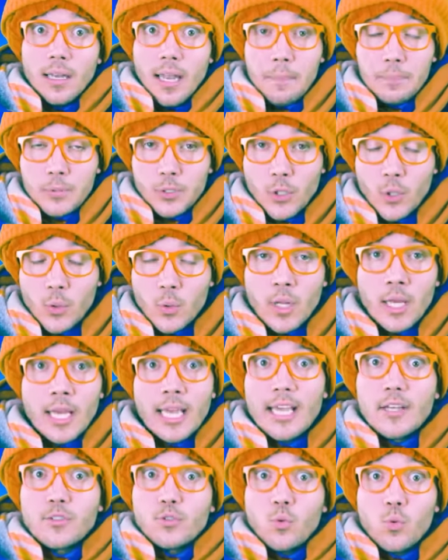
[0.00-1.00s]

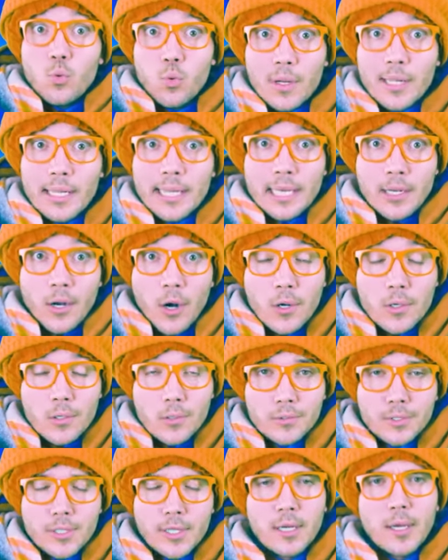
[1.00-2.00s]
Neptune is really
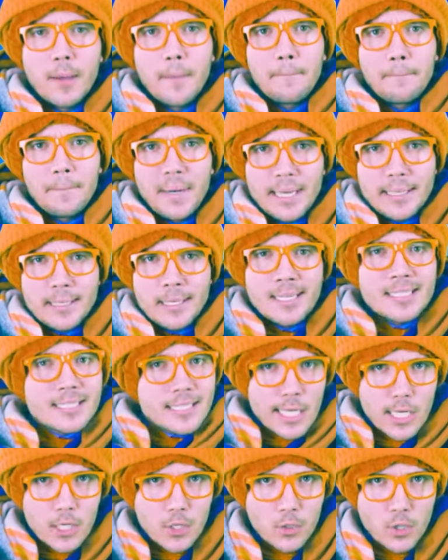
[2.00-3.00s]
cold. But
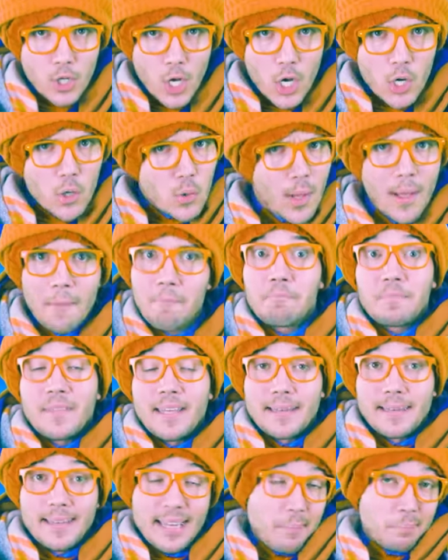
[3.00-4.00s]
did you know
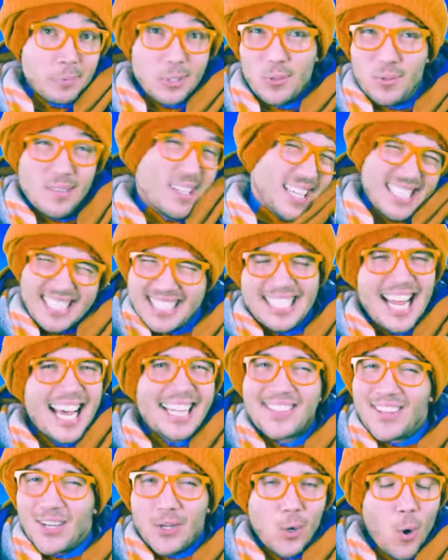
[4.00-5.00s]
that Neptune, it's
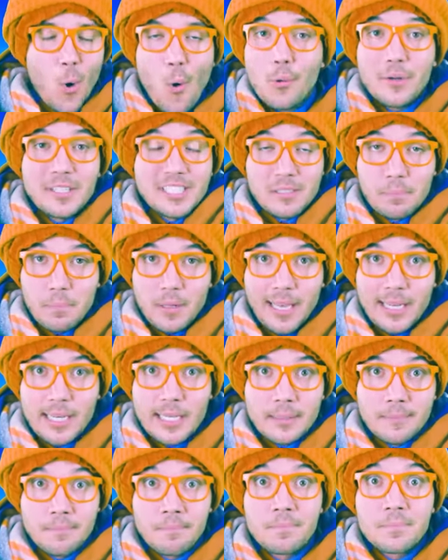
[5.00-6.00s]
not the coldest
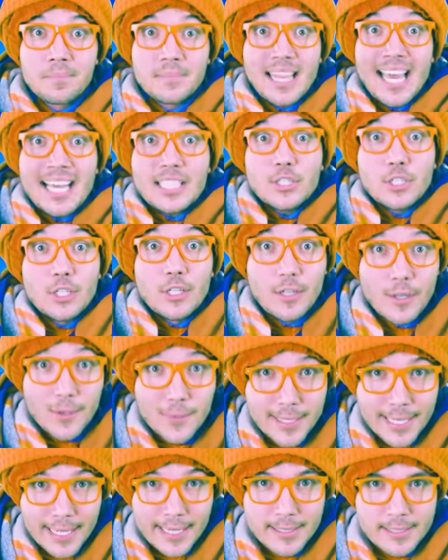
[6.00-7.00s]
planet, that's
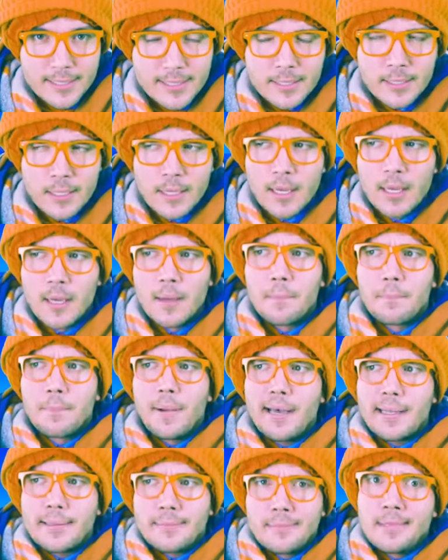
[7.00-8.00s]
Uranus.
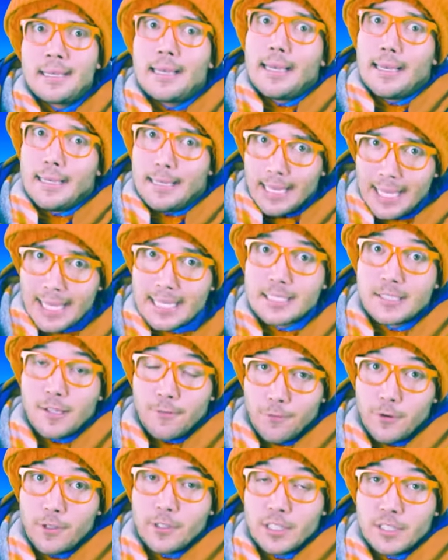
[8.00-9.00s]
But it
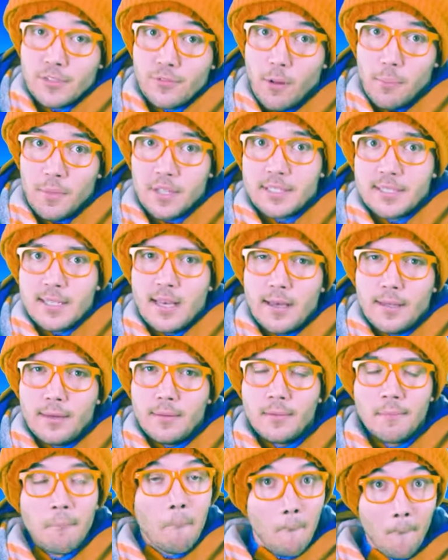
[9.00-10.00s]
is the furthest from the
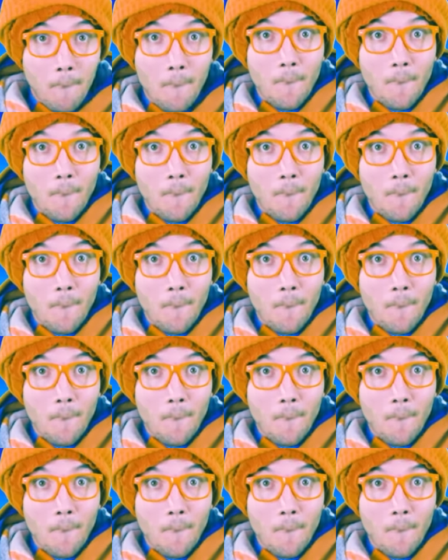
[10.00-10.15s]
sun.